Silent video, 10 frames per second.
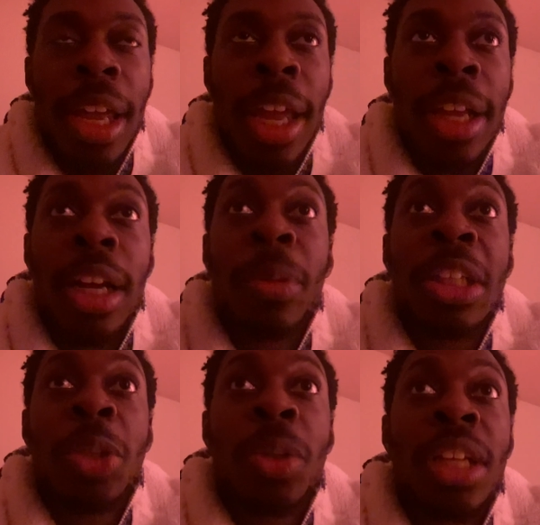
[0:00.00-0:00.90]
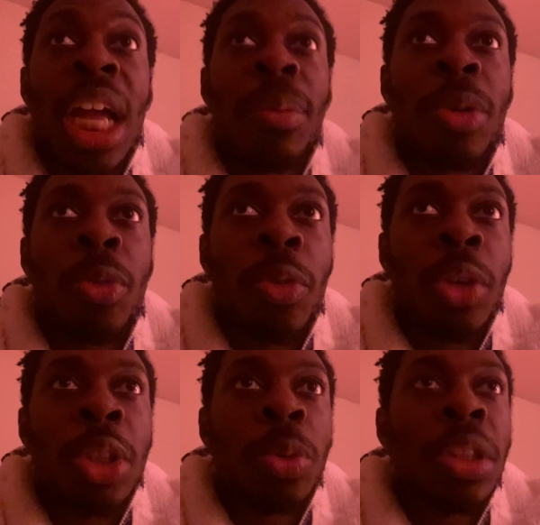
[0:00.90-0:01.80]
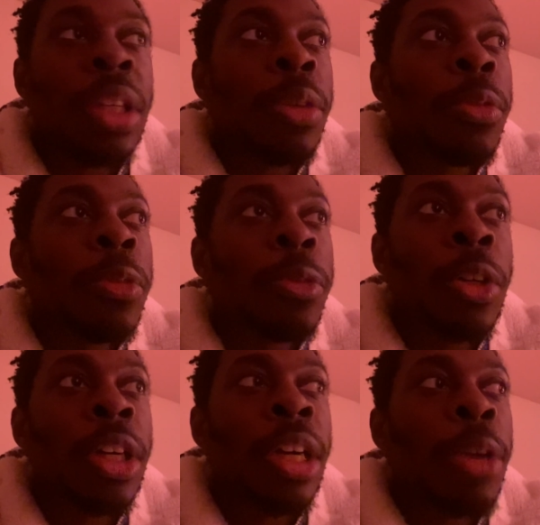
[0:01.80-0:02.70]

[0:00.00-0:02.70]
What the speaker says: and coming into alignment with what's really for her.